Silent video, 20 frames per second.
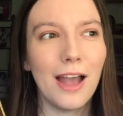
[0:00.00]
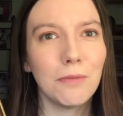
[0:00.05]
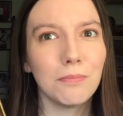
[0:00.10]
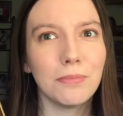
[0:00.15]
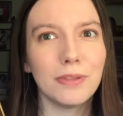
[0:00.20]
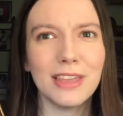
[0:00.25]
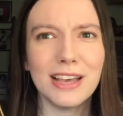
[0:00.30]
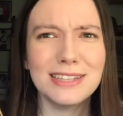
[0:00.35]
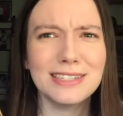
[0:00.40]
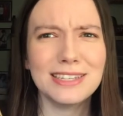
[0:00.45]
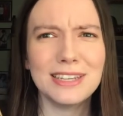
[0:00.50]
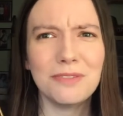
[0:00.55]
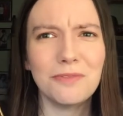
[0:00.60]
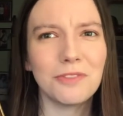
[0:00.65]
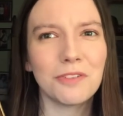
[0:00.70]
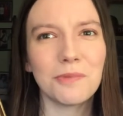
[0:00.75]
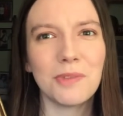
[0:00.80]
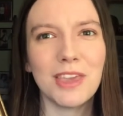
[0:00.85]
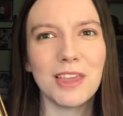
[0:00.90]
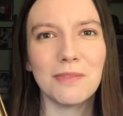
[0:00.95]
But that's it
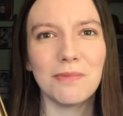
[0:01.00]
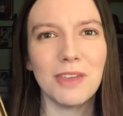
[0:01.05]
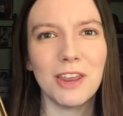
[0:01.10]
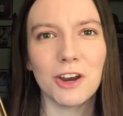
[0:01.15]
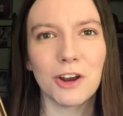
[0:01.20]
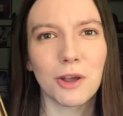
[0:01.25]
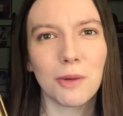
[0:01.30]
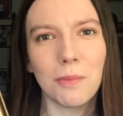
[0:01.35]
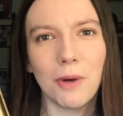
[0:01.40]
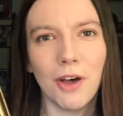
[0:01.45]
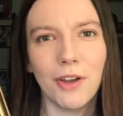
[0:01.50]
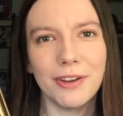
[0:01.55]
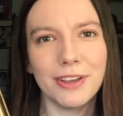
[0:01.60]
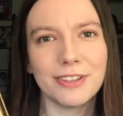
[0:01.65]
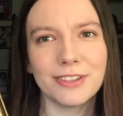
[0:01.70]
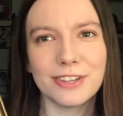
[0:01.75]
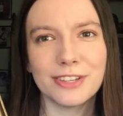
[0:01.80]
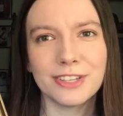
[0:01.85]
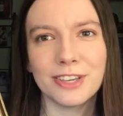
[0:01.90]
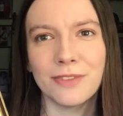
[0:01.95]
for me and Peter Capaldi at
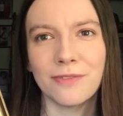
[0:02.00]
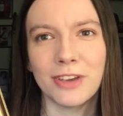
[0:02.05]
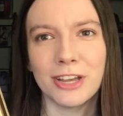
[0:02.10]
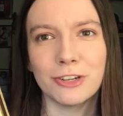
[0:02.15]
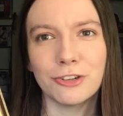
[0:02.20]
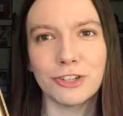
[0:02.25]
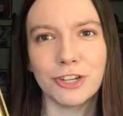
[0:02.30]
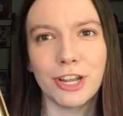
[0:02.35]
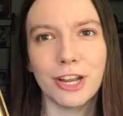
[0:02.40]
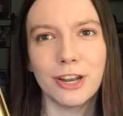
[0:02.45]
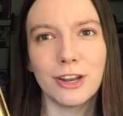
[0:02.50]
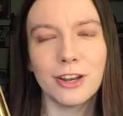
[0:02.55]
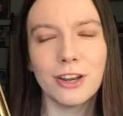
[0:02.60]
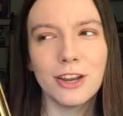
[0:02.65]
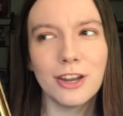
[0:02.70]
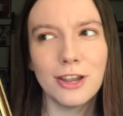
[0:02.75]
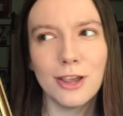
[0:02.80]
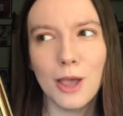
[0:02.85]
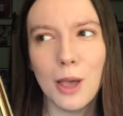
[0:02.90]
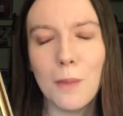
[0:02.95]
this convention.
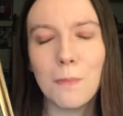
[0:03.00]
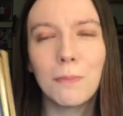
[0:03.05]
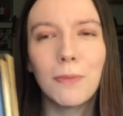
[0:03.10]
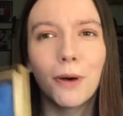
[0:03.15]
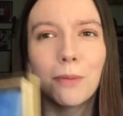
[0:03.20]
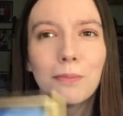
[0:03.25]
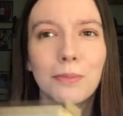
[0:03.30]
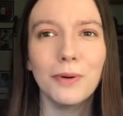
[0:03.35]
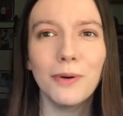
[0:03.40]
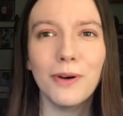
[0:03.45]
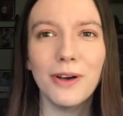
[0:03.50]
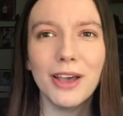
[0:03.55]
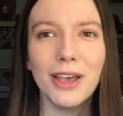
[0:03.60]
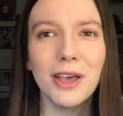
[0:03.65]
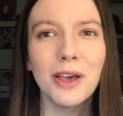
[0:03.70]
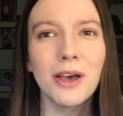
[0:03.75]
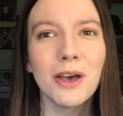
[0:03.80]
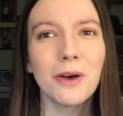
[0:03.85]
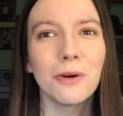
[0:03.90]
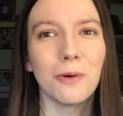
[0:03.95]
But boy,
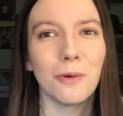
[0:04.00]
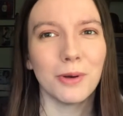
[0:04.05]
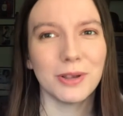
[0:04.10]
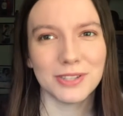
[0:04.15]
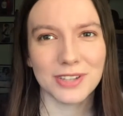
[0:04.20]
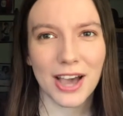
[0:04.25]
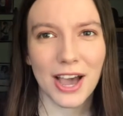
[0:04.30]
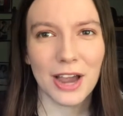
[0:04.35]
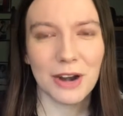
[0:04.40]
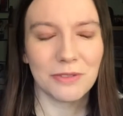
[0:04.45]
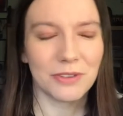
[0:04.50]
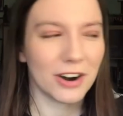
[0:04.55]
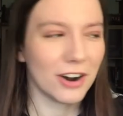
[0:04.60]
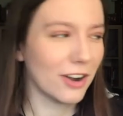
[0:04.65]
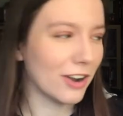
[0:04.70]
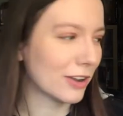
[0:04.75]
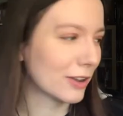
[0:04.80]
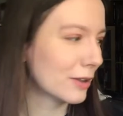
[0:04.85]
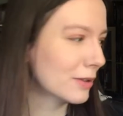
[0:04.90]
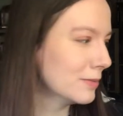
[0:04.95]
was I
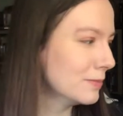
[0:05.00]
wrong.